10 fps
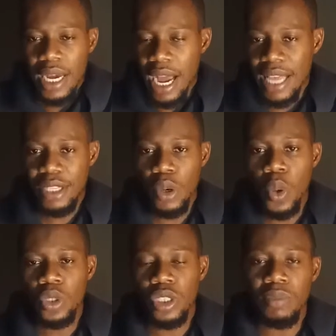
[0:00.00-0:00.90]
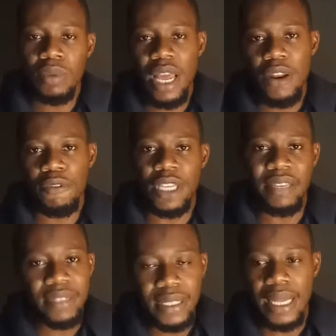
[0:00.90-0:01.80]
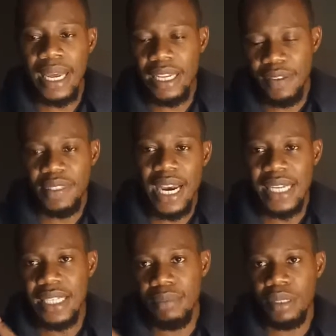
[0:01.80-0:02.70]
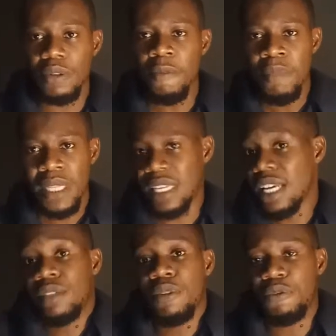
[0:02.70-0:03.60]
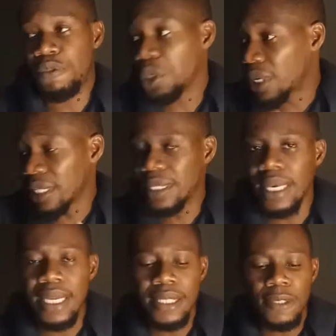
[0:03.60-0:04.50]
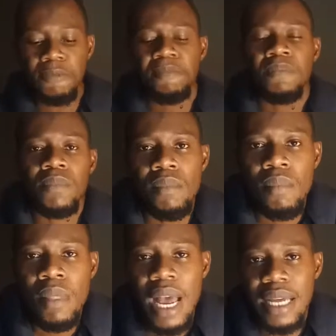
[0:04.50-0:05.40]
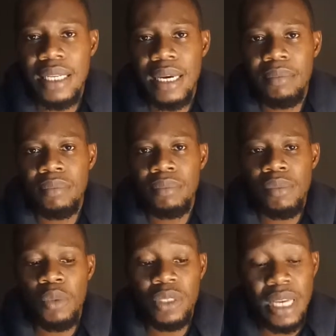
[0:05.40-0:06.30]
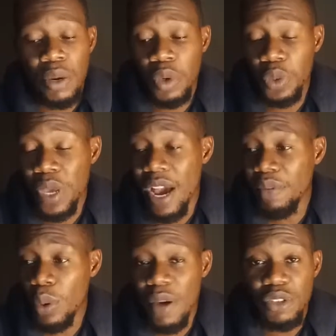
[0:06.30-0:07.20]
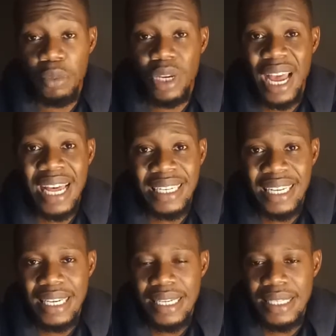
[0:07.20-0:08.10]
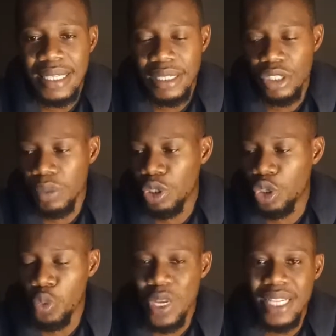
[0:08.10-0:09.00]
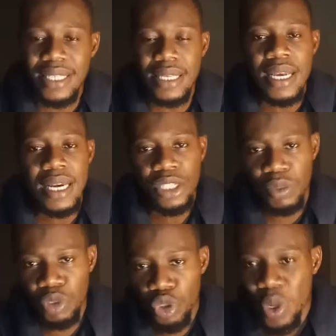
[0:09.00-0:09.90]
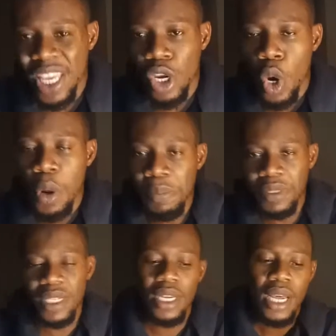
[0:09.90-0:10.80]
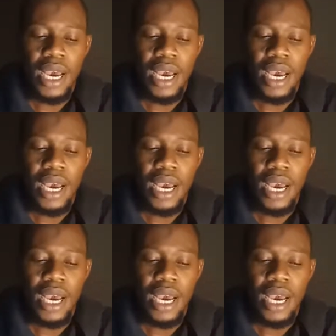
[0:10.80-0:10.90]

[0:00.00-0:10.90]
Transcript: I saw some kind of gifts there, gift items. Say it's for free, you can take it. And then what do we have? We have some candies and some sweets, some chewing gums,